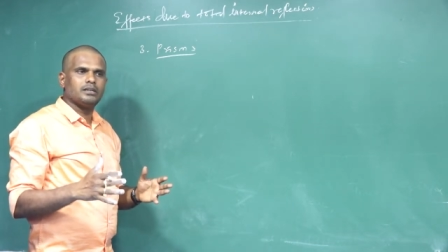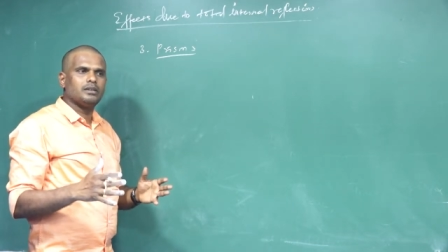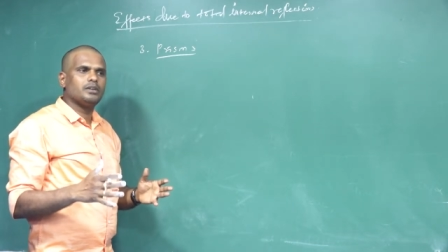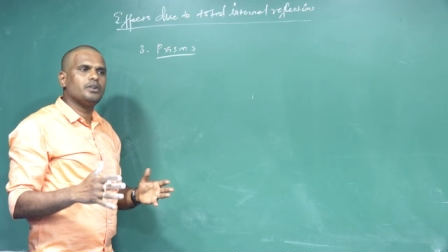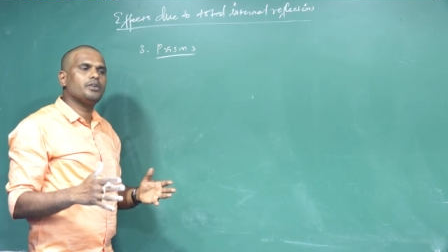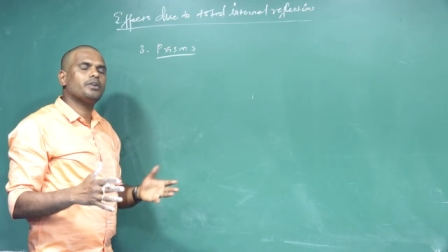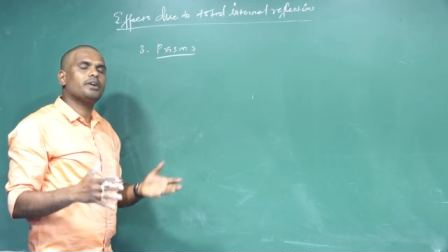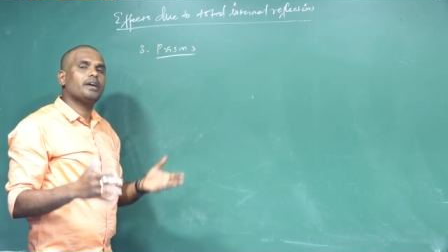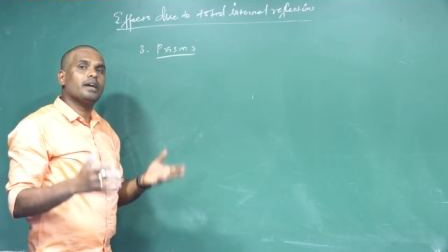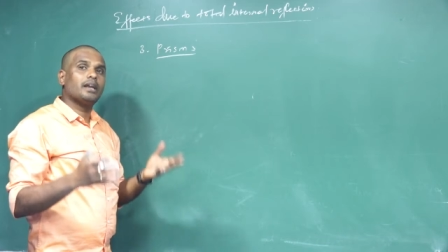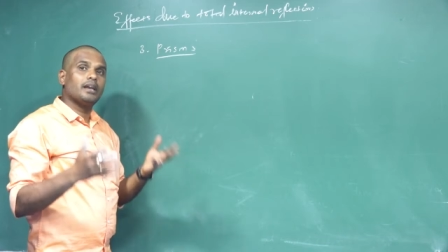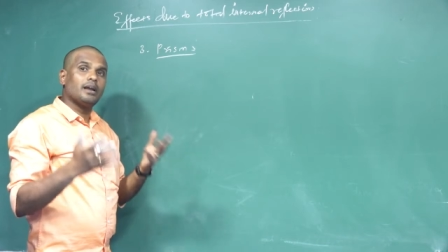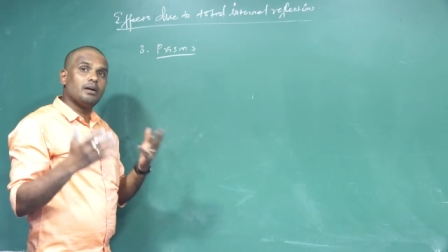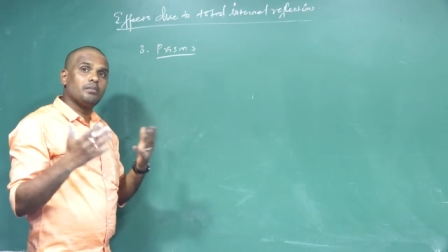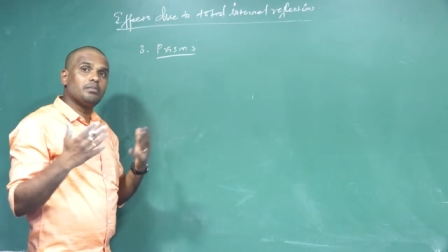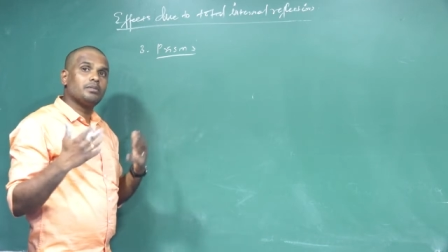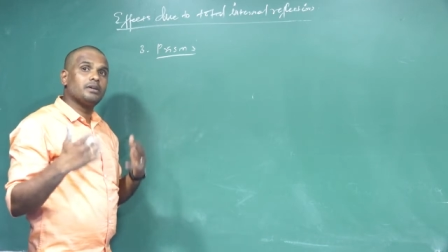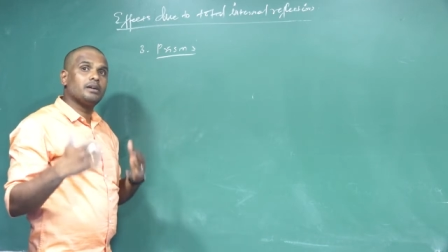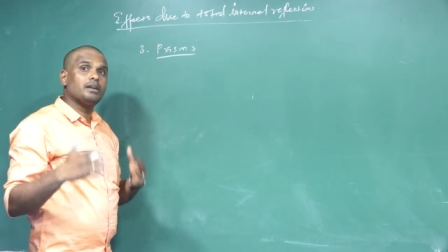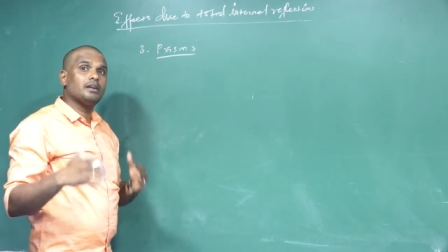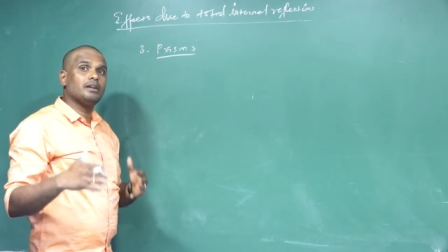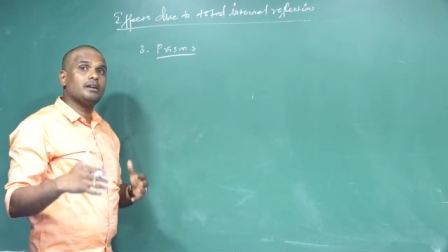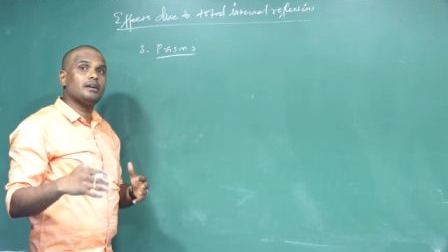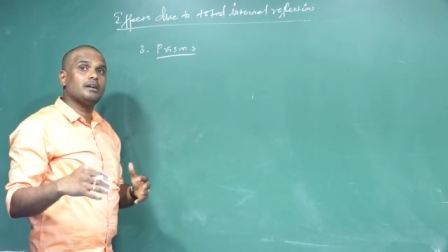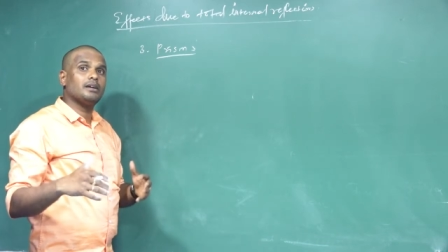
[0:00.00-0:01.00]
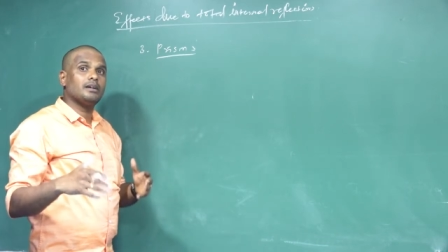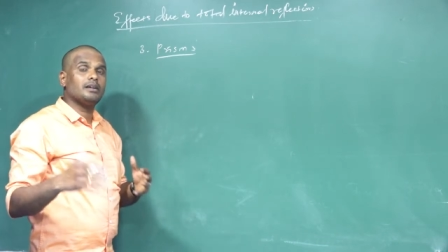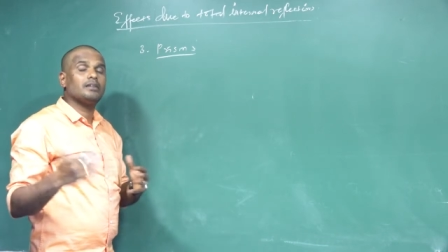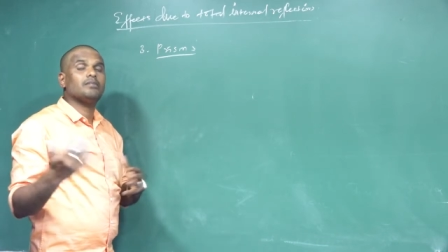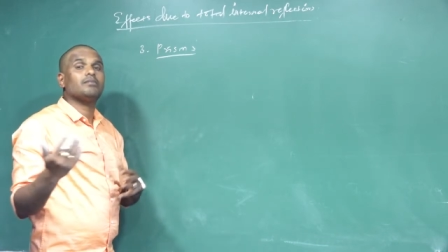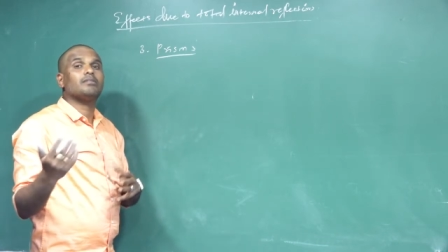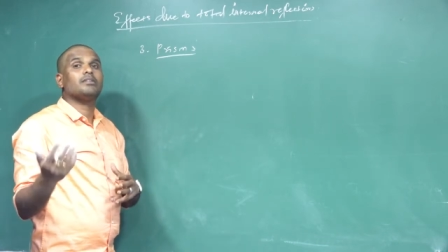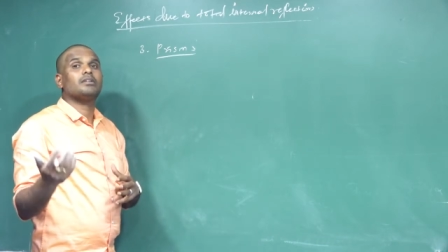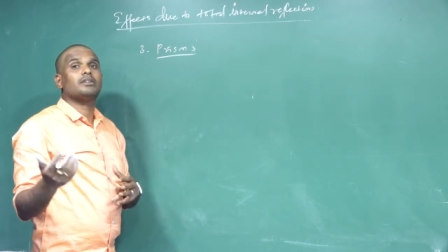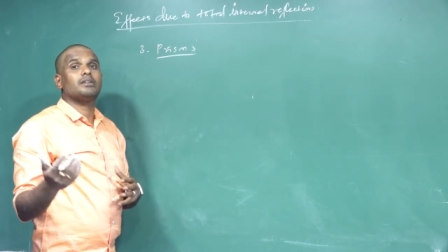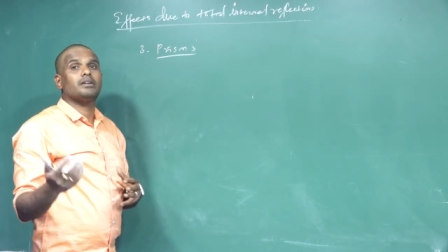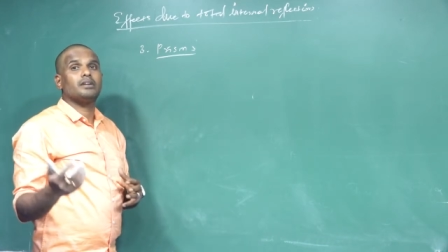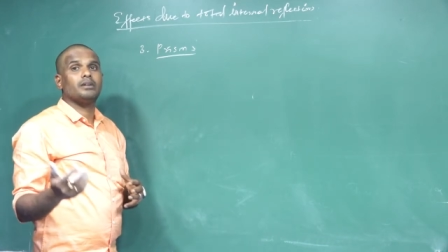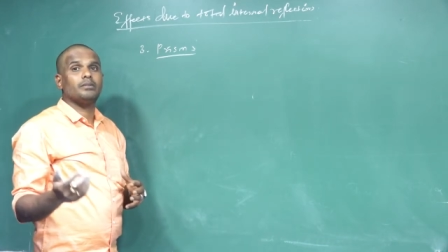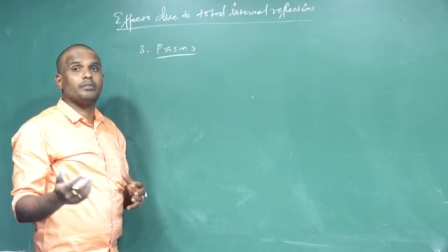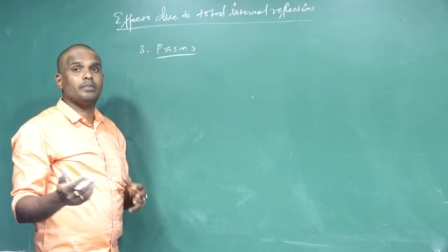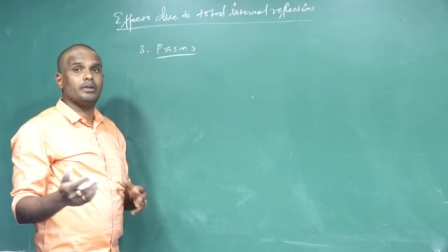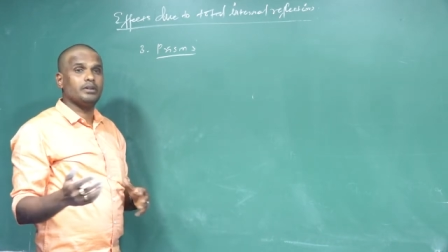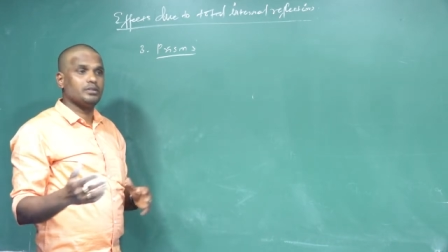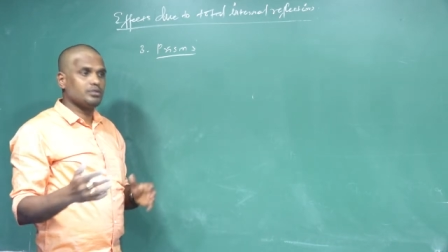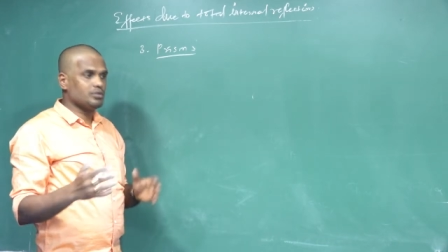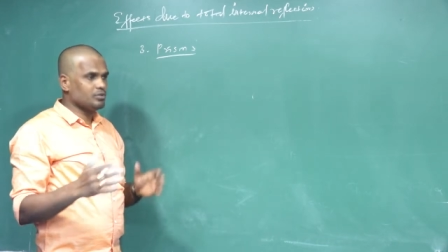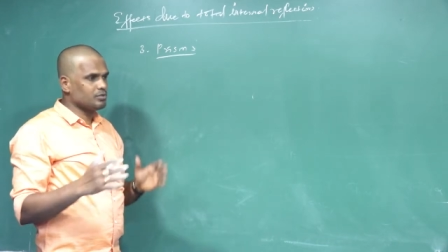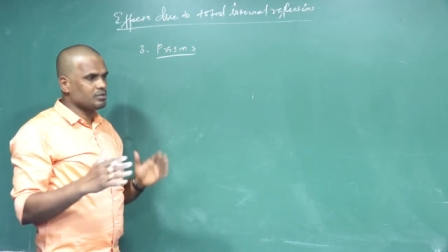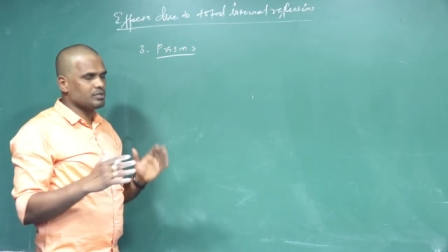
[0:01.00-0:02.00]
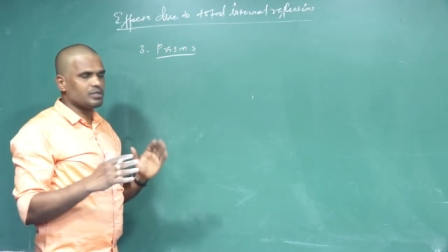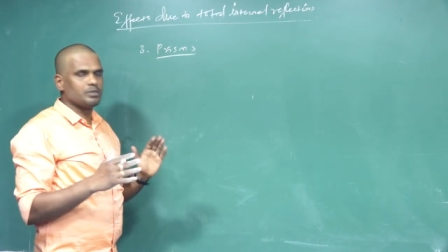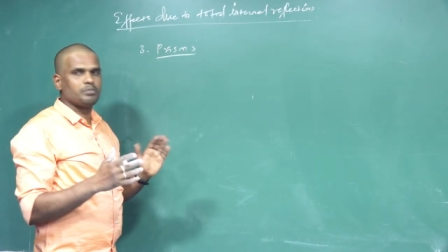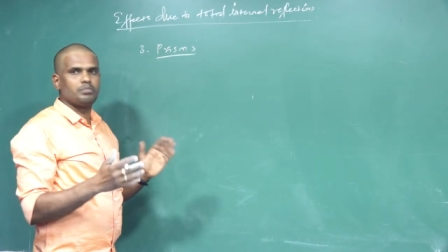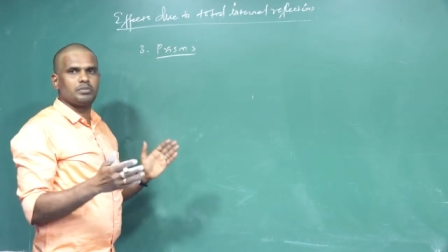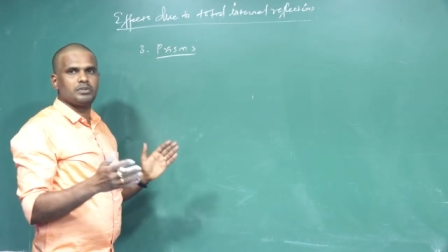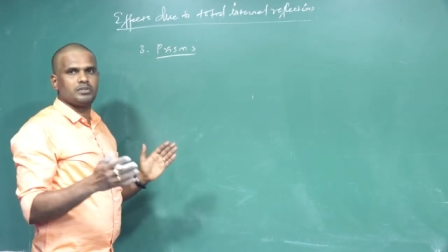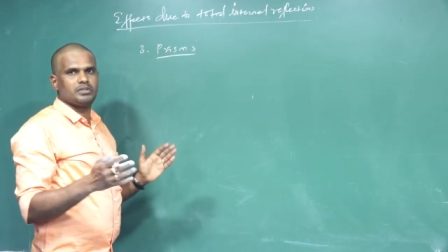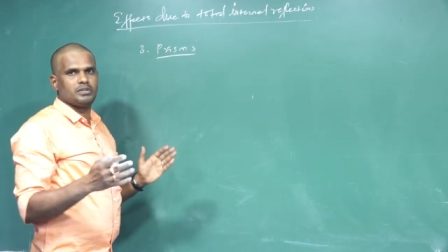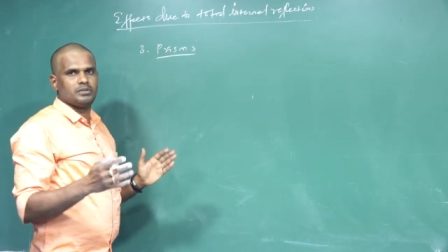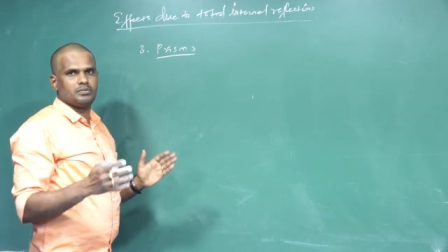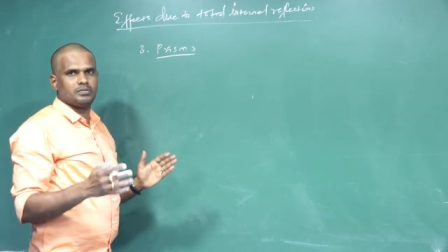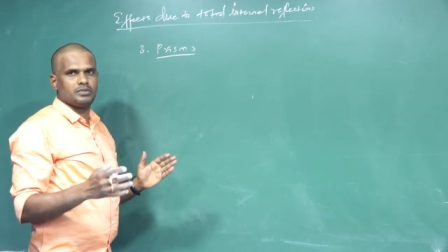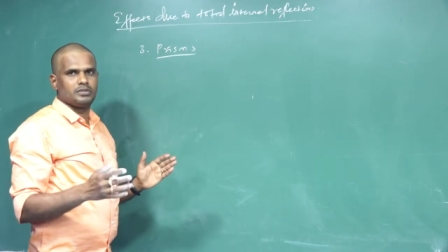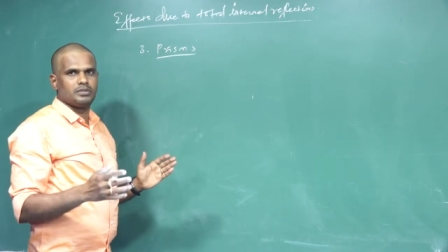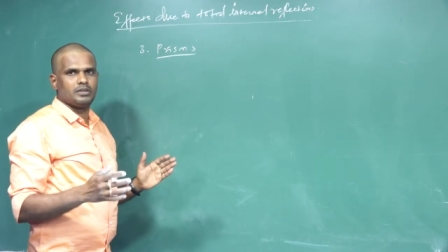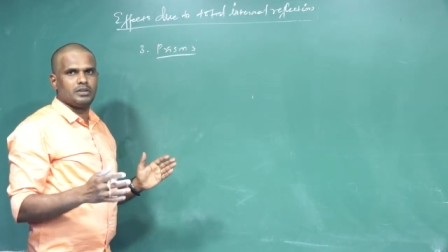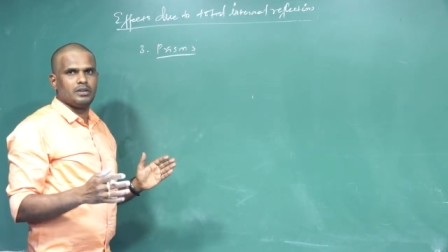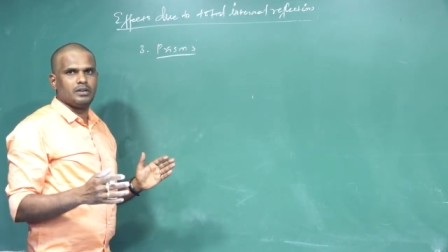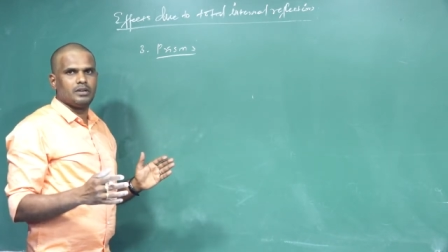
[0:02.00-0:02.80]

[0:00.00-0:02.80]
we can obtain an inverted image using prisms.